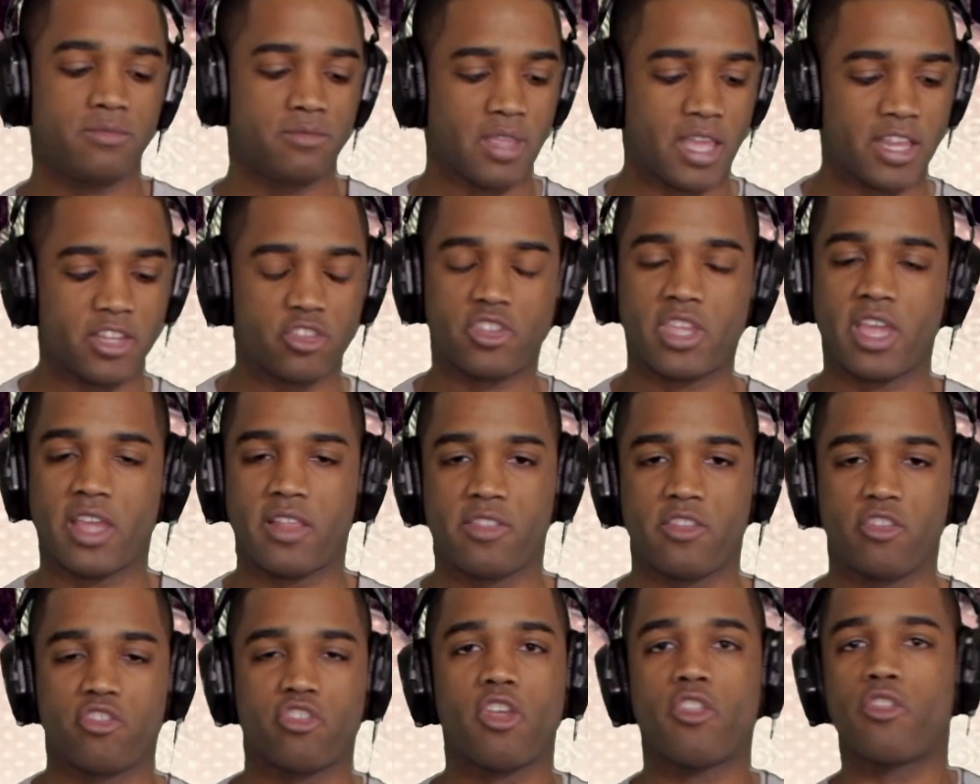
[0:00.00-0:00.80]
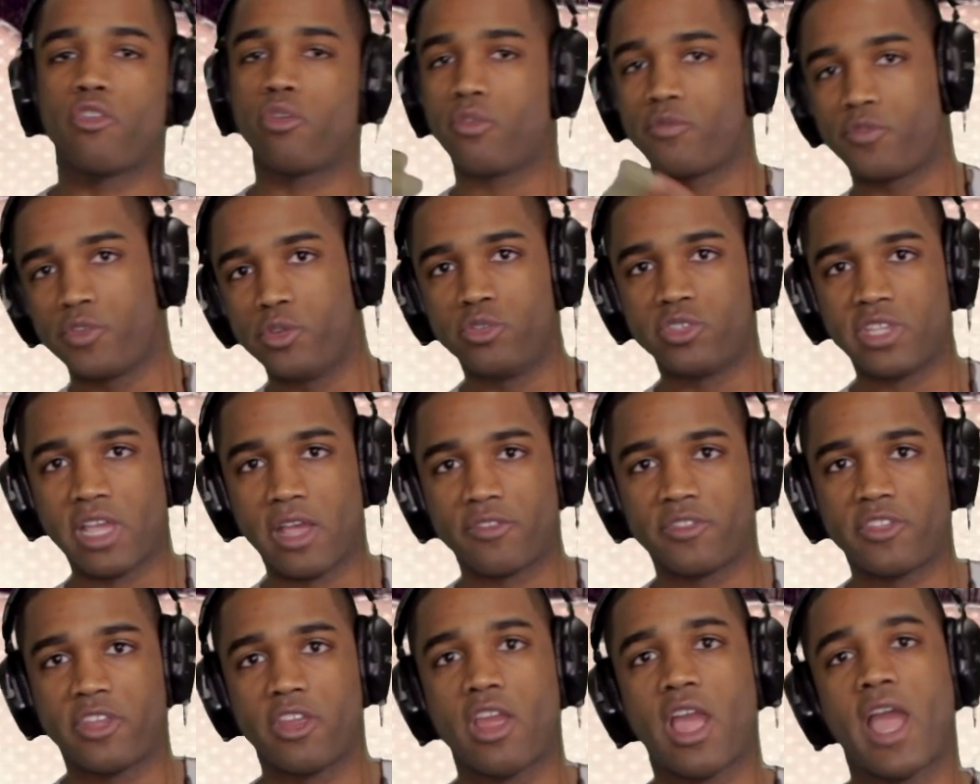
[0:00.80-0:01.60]
There's other reviews
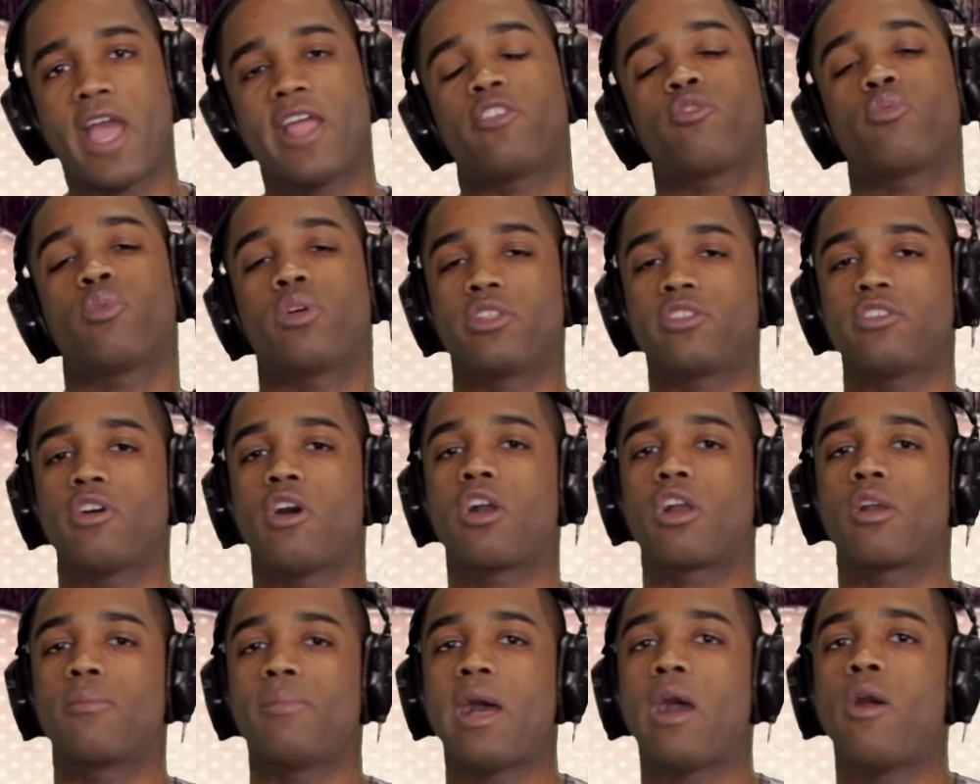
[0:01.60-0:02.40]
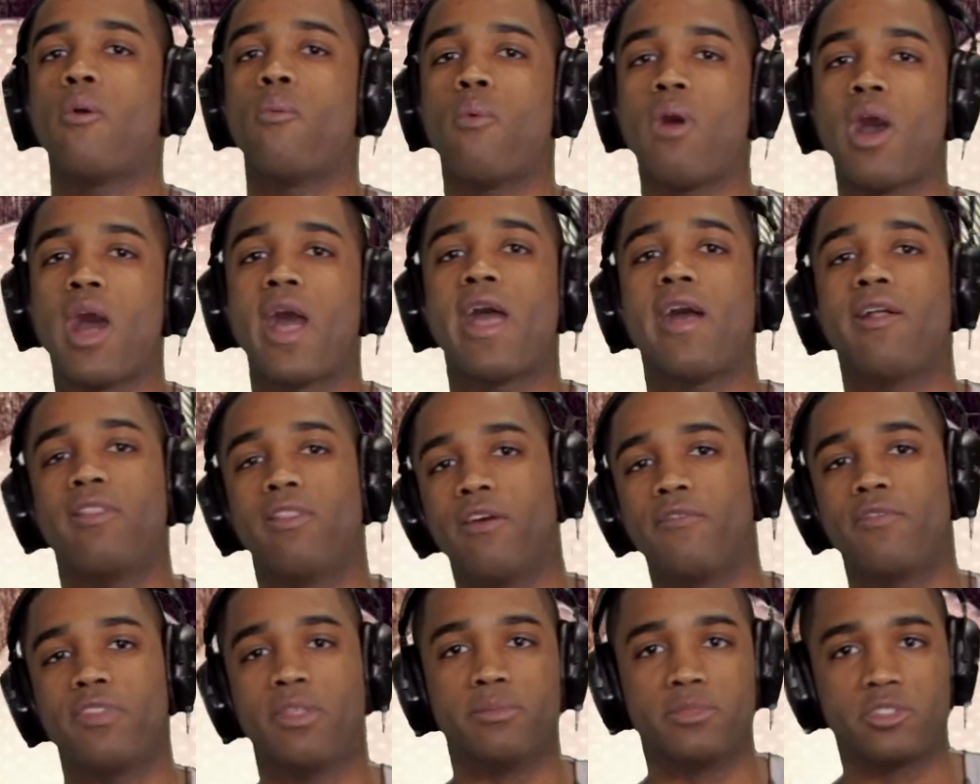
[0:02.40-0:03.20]
out there. I just want to talk about why I
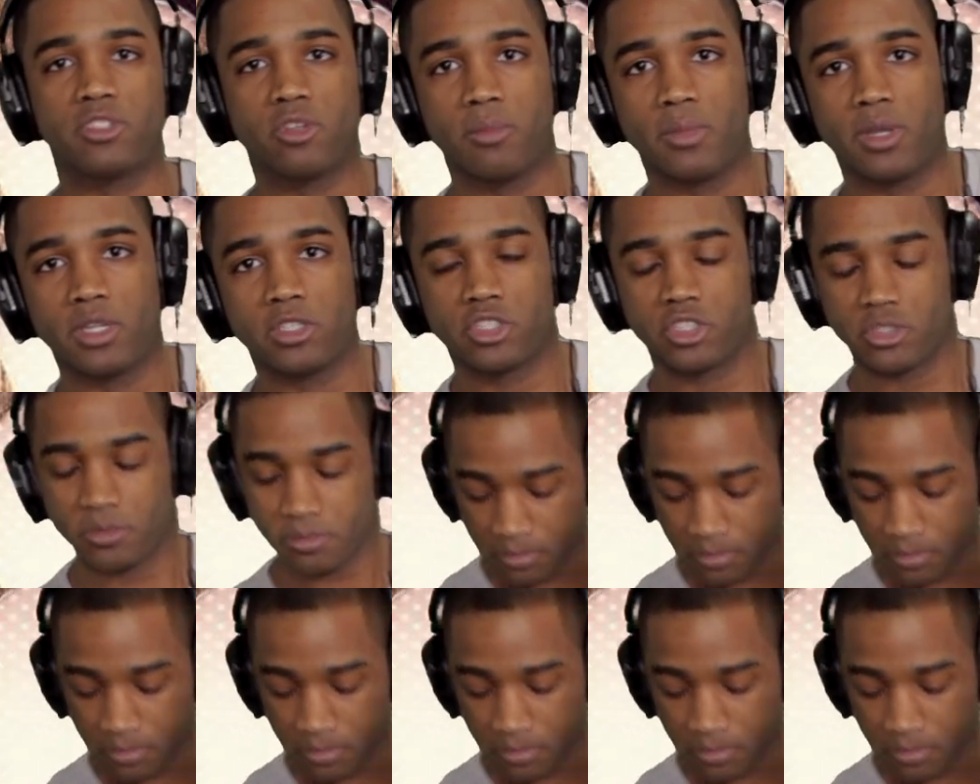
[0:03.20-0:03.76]
love them so much.